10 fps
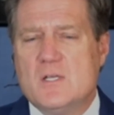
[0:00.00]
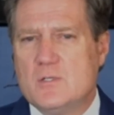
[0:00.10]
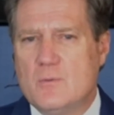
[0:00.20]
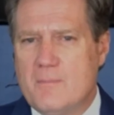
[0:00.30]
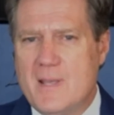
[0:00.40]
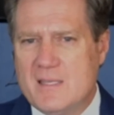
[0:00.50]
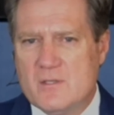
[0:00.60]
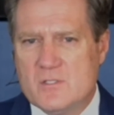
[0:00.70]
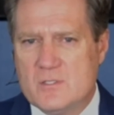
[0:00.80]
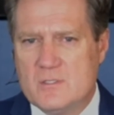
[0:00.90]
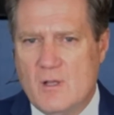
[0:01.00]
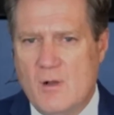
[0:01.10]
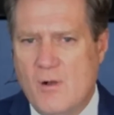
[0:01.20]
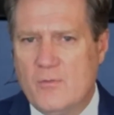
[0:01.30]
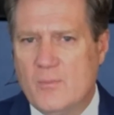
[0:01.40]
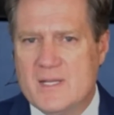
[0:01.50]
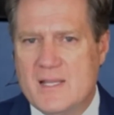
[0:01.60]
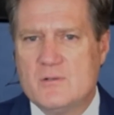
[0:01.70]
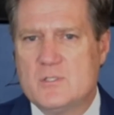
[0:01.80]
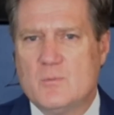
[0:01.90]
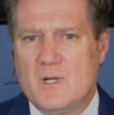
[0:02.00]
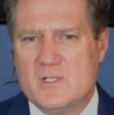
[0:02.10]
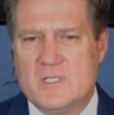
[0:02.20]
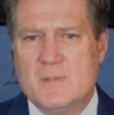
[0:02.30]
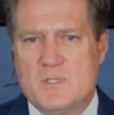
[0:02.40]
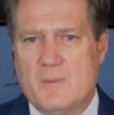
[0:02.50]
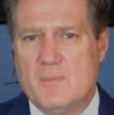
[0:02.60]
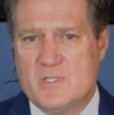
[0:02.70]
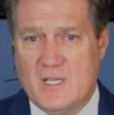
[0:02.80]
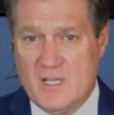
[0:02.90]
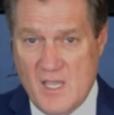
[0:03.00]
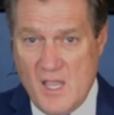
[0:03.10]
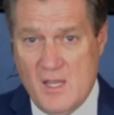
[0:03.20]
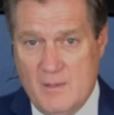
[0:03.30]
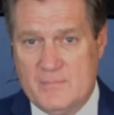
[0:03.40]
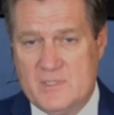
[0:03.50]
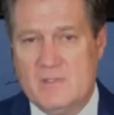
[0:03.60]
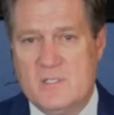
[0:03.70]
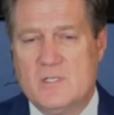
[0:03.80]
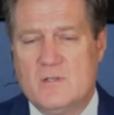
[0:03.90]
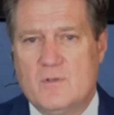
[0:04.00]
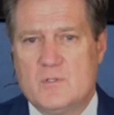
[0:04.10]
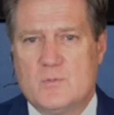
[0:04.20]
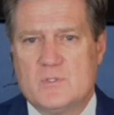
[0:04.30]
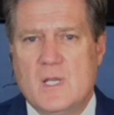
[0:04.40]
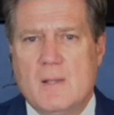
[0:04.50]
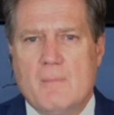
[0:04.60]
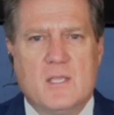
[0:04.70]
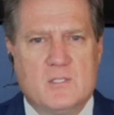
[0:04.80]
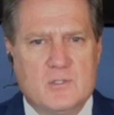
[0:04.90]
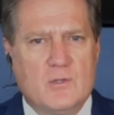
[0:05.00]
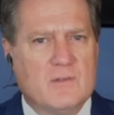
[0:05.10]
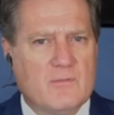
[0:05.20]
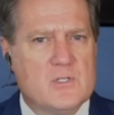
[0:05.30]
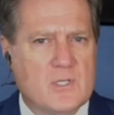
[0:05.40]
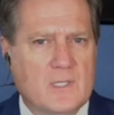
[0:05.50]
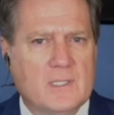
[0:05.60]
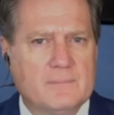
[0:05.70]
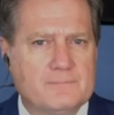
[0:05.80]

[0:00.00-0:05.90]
To make this all the way down to where it seems almost like a game to these individuals is certainly very chilling.